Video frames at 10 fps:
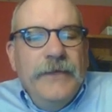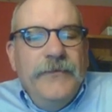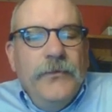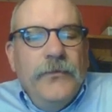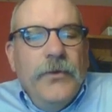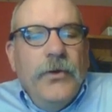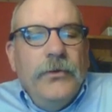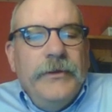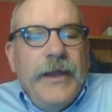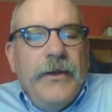If you
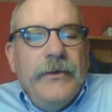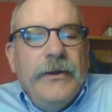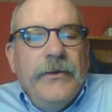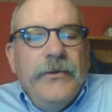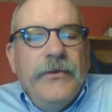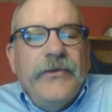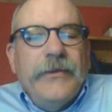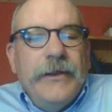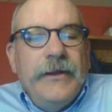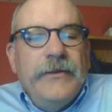roll down here, there's a
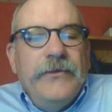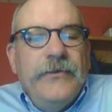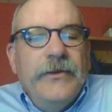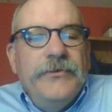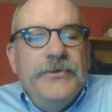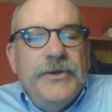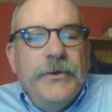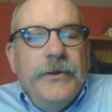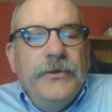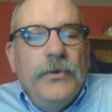link that says
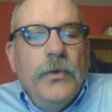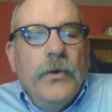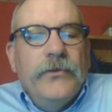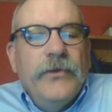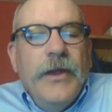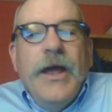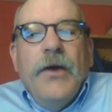Geoid Tools.